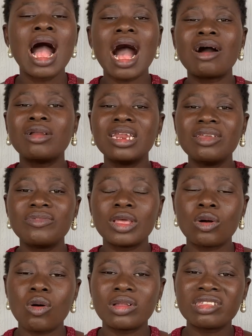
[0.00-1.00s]
I'll leave the
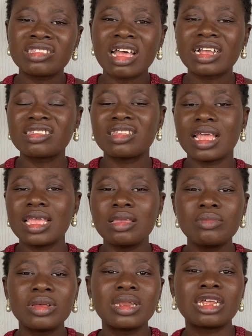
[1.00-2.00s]
contacts, the
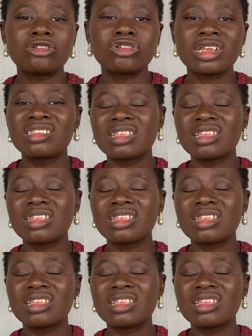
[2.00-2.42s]
email address,